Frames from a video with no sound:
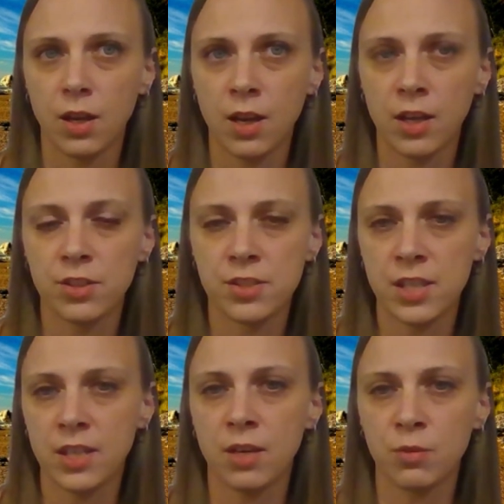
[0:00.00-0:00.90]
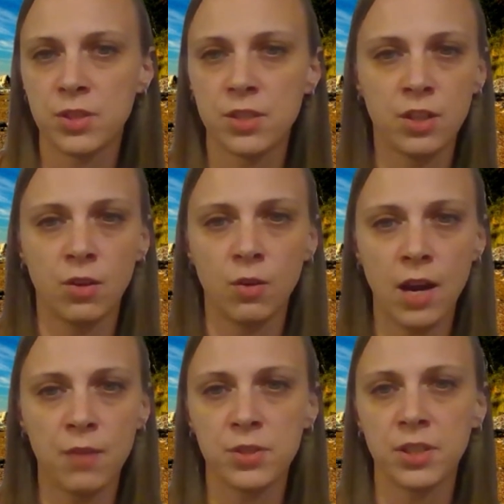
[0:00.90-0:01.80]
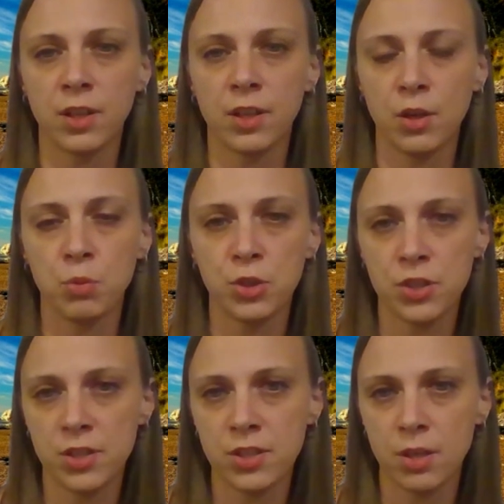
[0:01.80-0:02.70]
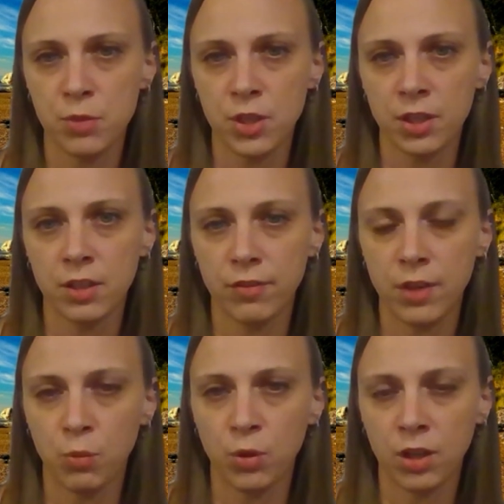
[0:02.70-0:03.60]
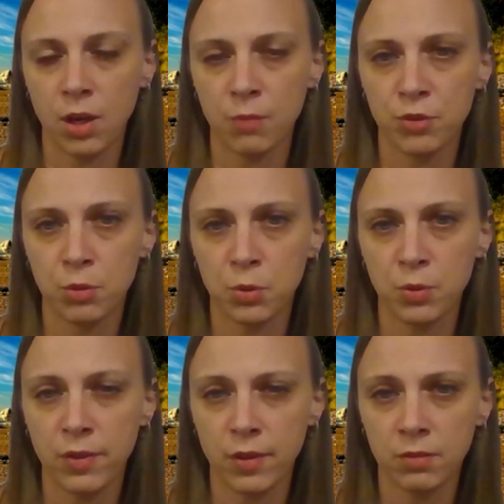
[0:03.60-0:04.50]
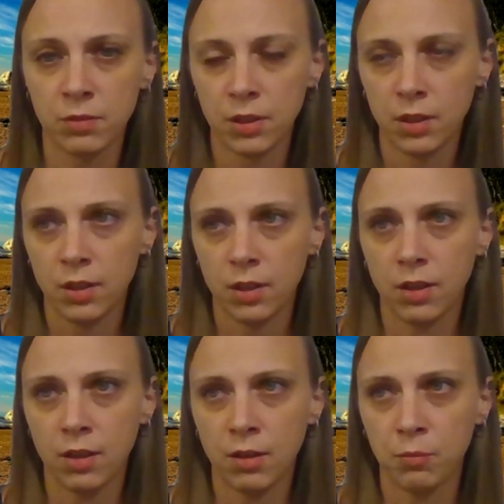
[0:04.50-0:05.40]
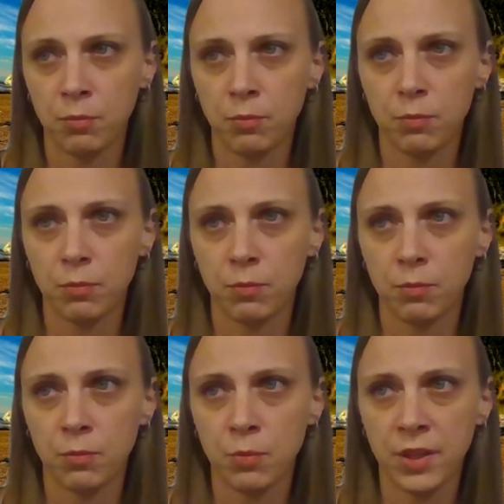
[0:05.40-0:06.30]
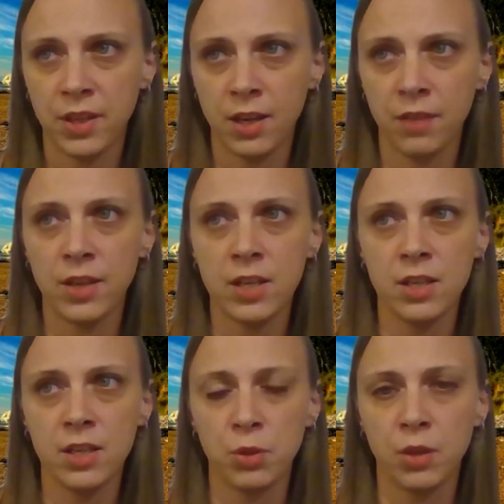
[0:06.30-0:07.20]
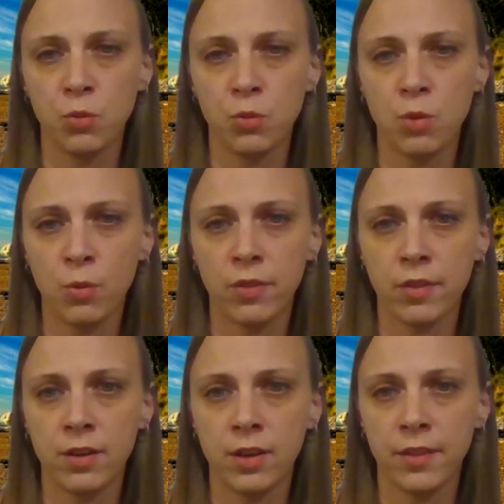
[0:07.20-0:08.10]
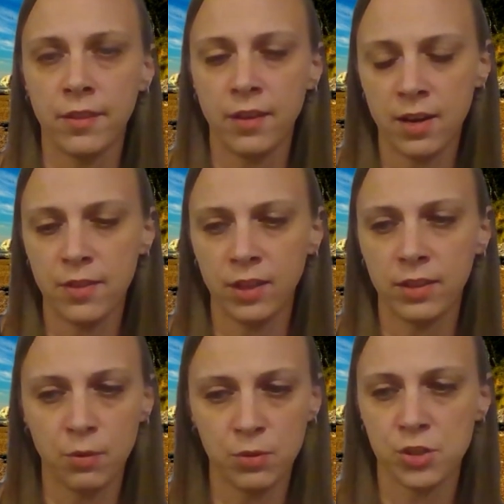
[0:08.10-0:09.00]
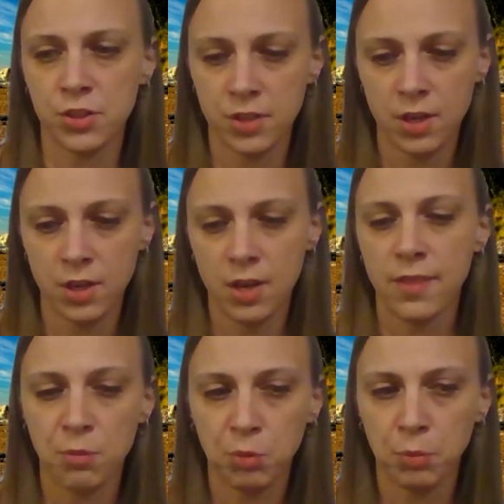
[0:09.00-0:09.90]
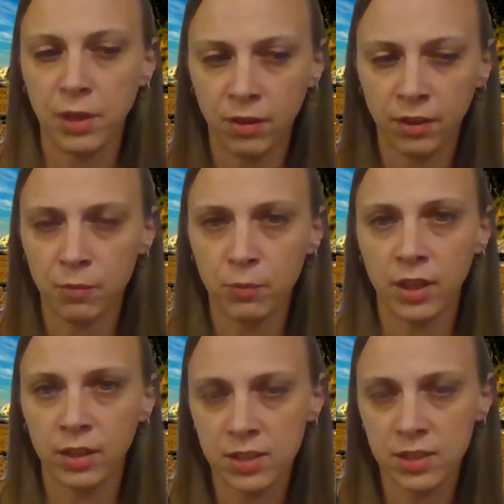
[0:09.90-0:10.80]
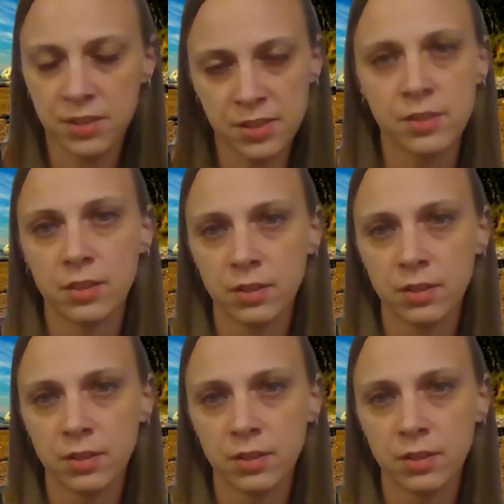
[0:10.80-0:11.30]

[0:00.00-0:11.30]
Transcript: I could see that it was, you know, I wasn't going to push the subject if they weren't comfortable with it. Um, but they did pretty well with it, I think. And I think that was just that preparing them. Like, this is